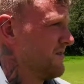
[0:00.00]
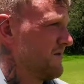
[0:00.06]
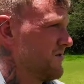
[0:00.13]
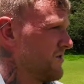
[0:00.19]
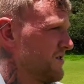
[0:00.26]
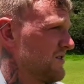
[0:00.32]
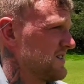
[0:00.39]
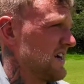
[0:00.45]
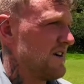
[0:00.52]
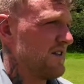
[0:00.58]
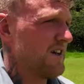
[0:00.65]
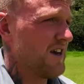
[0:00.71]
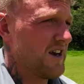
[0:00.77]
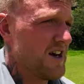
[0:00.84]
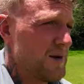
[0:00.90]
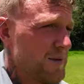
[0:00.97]
God knows how they
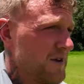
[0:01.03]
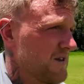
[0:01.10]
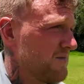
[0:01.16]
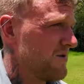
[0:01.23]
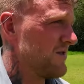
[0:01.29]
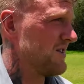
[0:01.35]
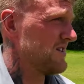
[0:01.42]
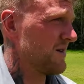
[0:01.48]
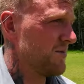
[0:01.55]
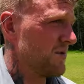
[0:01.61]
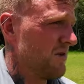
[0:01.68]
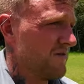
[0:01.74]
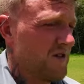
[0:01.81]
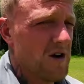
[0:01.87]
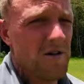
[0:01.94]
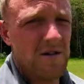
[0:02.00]
get it up here, to be honest. They probably
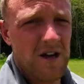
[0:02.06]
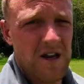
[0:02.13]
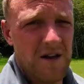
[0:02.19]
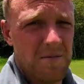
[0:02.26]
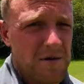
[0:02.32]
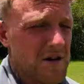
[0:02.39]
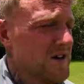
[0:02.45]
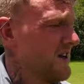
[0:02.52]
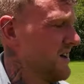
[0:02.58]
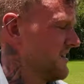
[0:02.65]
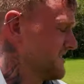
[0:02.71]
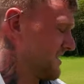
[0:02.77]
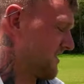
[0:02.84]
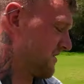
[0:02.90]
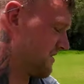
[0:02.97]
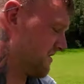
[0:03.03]
have to go and get it, but...
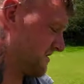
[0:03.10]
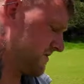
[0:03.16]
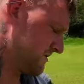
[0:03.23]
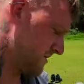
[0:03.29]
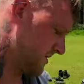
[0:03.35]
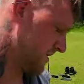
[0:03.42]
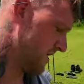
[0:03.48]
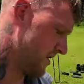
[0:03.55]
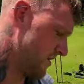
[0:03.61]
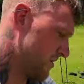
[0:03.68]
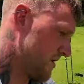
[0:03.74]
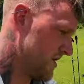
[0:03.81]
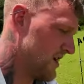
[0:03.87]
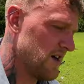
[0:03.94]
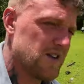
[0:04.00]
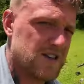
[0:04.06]
So... You know,
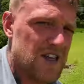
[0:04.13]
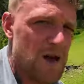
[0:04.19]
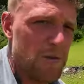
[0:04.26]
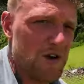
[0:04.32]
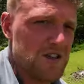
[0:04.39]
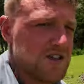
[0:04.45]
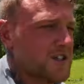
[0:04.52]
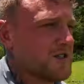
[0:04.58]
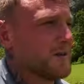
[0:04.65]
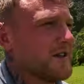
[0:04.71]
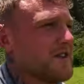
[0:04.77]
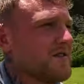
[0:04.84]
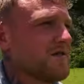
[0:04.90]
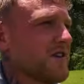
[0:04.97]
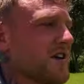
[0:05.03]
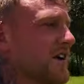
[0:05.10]
I understand why it's
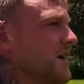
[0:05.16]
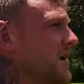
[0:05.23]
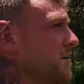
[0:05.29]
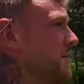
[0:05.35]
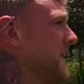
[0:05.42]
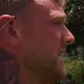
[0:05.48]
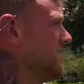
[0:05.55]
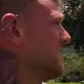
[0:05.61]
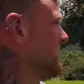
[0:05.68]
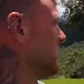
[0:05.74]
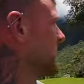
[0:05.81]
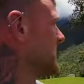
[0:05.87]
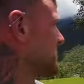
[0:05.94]
expensive, but we're